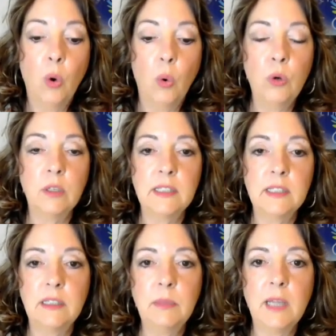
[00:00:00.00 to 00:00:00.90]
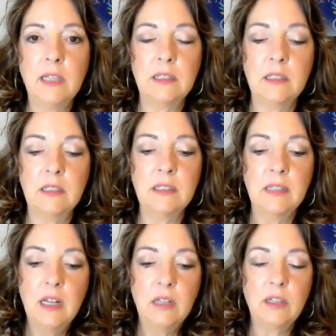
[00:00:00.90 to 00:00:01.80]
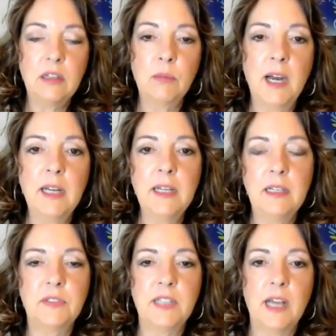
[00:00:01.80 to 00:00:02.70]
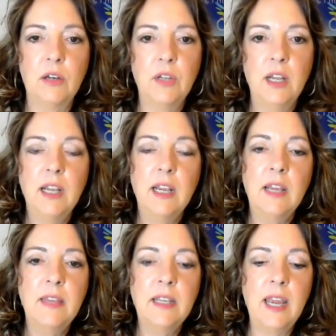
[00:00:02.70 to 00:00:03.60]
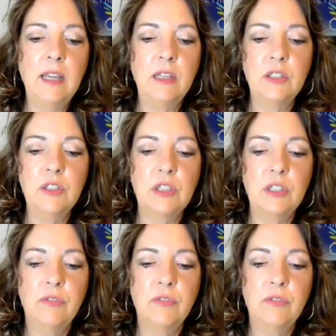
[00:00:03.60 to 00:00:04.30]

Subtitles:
Or in some cases, like their body gives out and they can't